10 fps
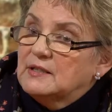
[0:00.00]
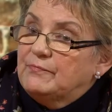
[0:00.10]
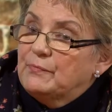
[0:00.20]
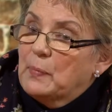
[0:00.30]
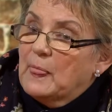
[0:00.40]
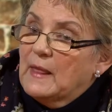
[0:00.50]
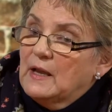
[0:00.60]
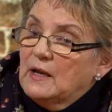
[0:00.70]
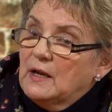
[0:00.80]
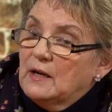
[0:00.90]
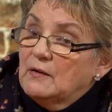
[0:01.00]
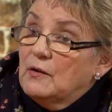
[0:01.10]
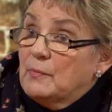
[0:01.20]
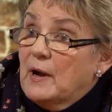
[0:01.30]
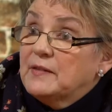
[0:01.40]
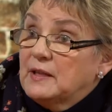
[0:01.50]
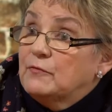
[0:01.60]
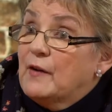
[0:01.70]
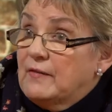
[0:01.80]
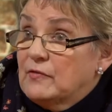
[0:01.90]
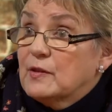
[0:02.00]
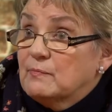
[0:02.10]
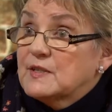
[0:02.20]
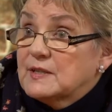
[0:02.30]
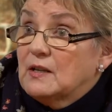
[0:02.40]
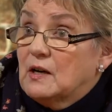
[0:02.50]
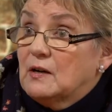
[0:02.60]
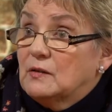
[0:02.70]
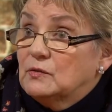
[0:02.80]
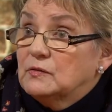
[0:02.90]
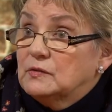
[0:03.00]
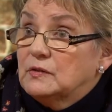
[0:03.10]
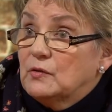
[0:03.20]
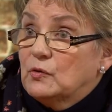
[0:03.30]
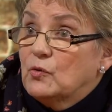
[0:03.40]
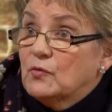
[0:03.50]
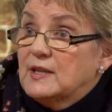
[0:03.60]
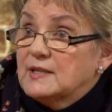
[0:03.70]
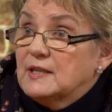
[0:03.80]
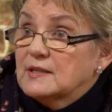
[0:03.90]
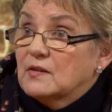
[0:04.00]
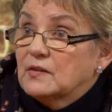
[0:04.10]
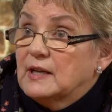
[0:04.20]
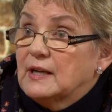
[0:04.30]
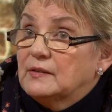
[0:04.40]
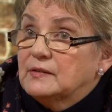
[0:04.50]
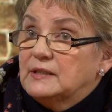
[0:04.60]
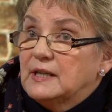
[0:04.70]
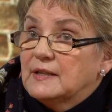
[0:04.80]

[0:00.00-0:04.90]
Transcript: And I think 5 of them still are mm-hmm. all yeah. these years on now, yes.